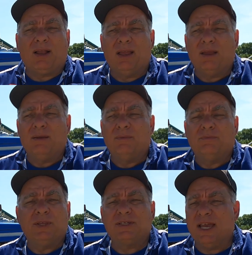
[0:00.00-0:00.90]

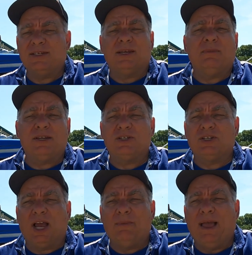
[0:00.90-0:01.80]
Okay. These guys did an amazing
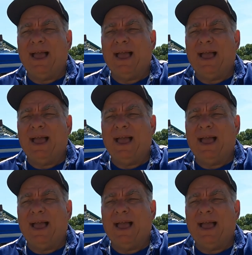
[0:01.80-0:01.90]
job.